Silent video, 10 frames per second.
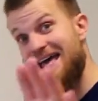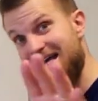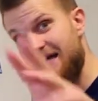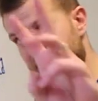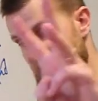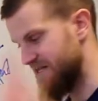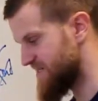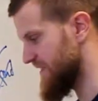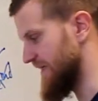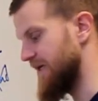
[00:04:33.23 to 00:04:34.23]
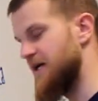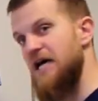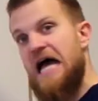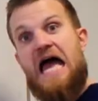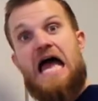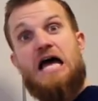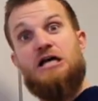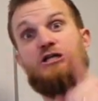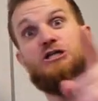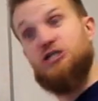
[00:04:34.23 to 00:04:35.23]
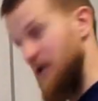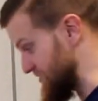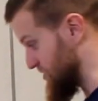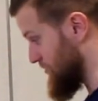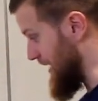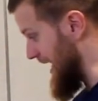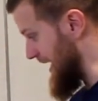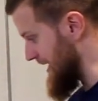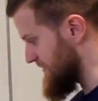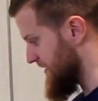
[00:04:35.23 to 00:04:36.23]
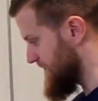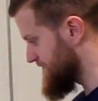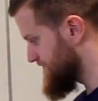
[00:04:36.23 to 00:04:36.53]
And lastly, subscribe.